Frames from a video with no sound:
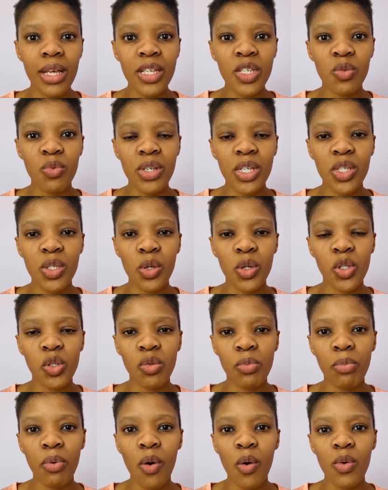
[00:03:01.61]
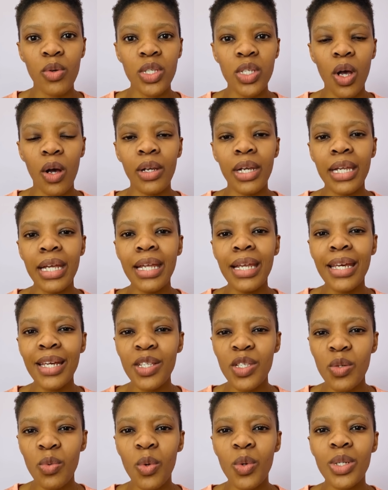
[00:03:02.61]
as research reports, are leaning
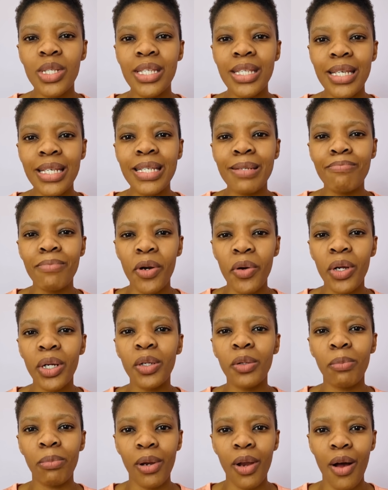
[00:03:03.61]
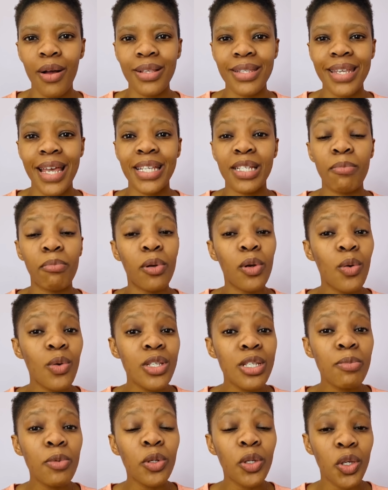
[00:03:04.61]
towards this miracle plant as a
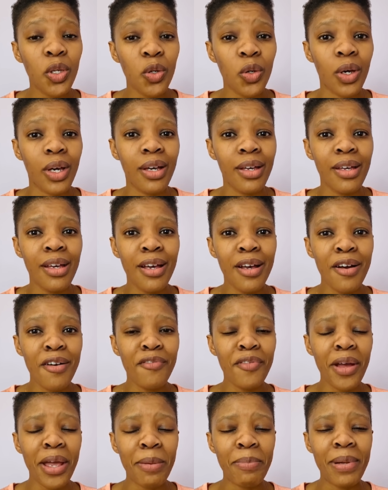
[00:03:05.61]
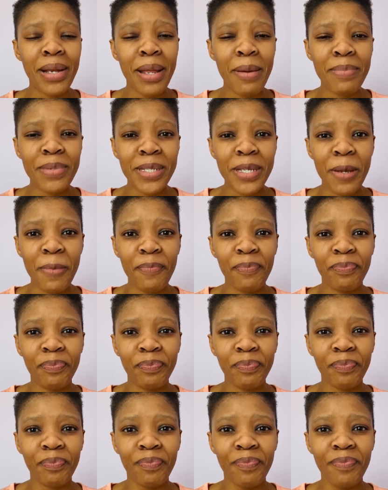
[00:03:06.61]
plausible cure for epilepsy.
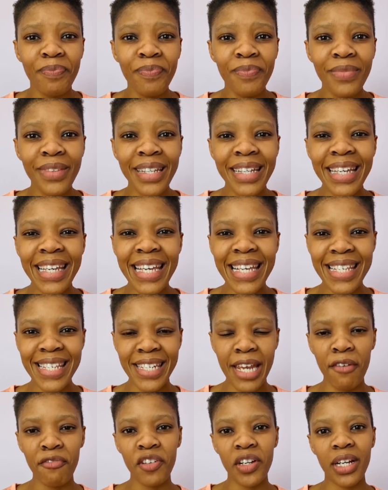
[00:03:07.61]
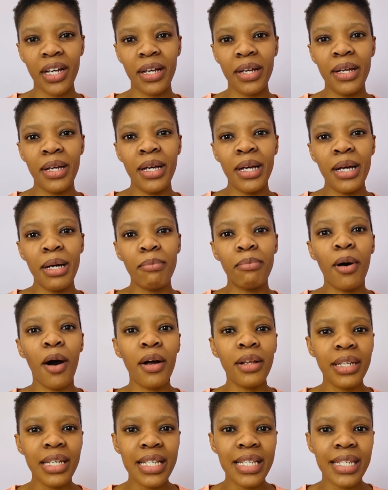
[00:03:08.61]
East Africa.
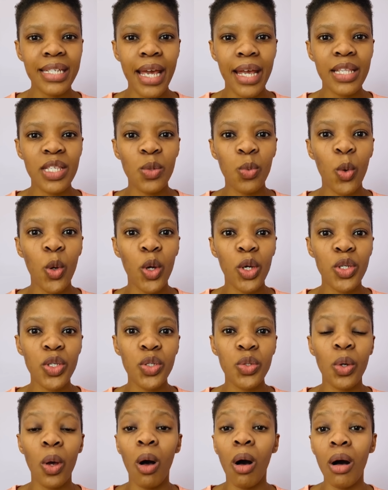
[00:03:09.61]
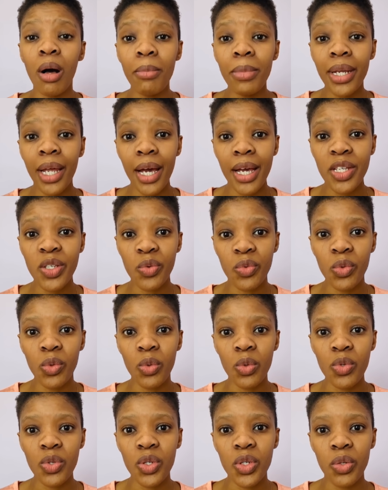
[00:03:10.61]
Partner states work to harmonize
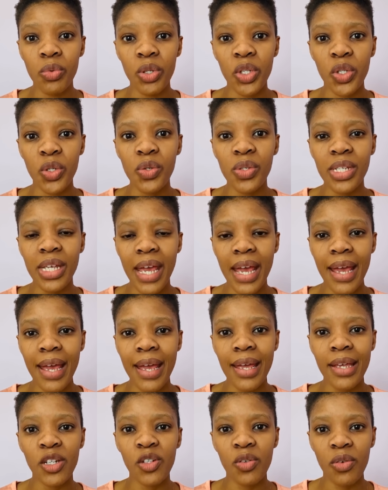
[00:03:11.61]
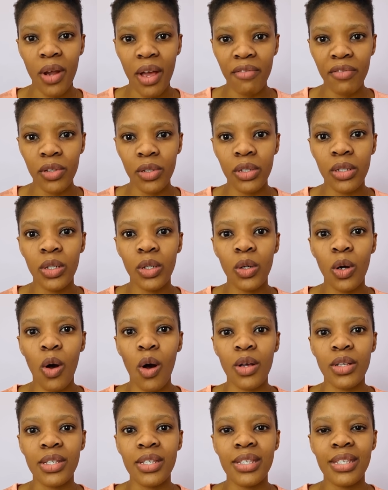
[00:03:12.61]
rules to reduce air travel
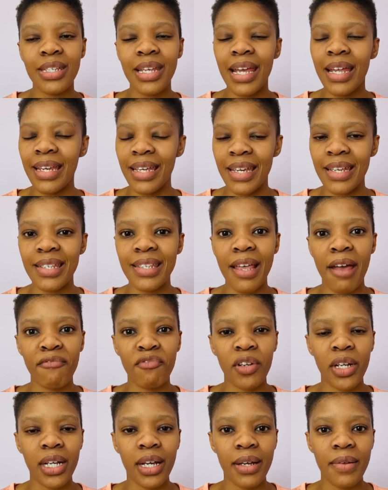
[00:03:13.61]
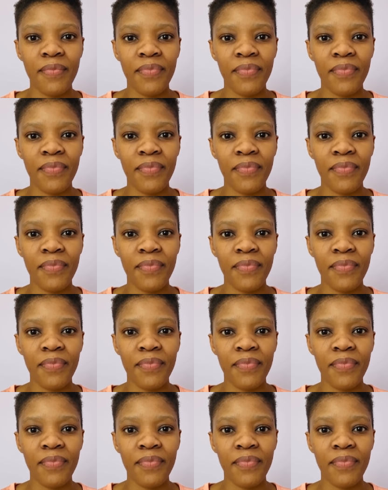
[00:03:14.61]
costs in East Africa.